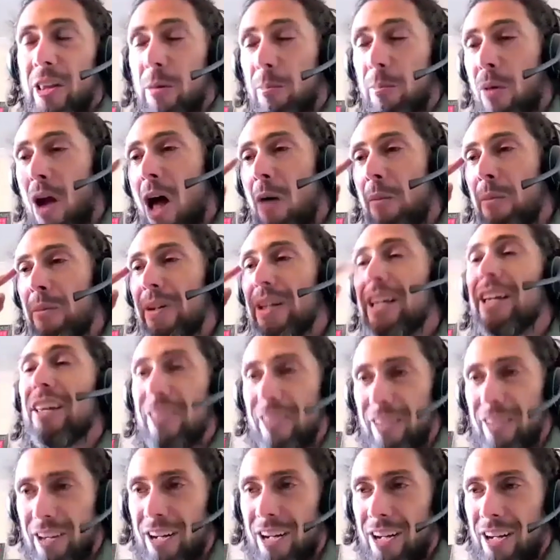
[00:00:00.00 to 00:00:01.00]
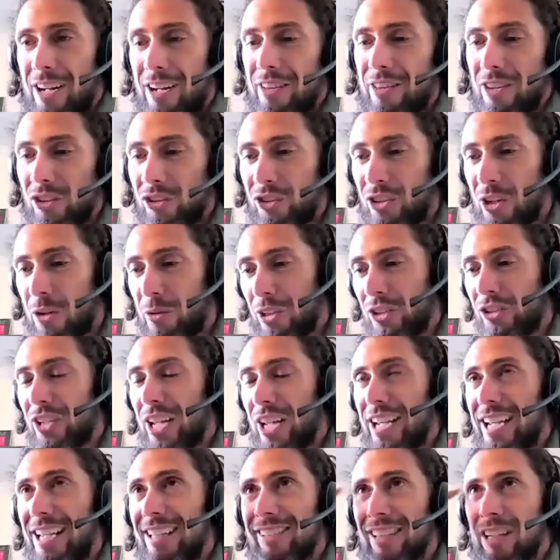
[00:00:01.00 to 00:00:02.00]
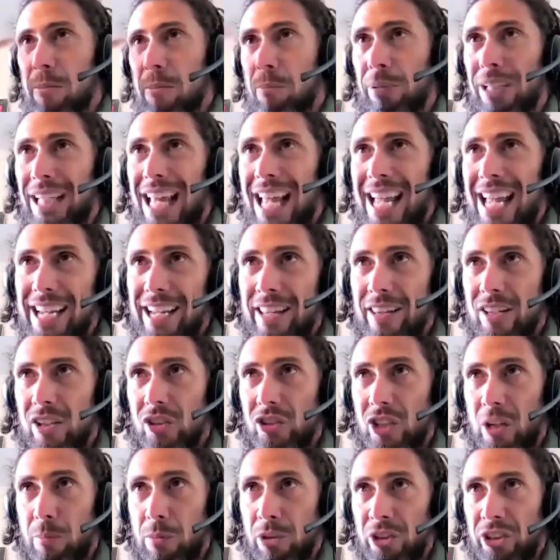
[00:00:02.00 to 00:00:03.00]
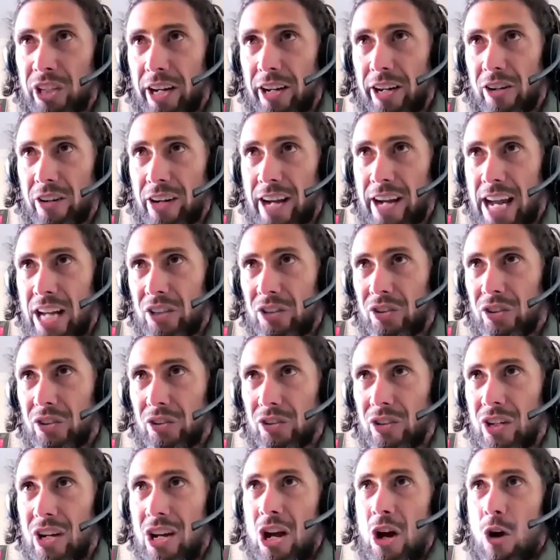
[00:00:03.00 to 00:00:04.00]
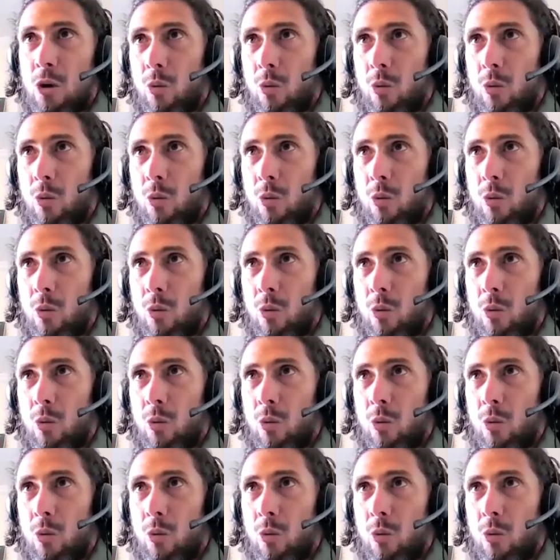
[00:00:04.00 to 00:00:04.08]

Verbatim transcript: The problem, uh, the Stoics say, is in applying this to particular cases.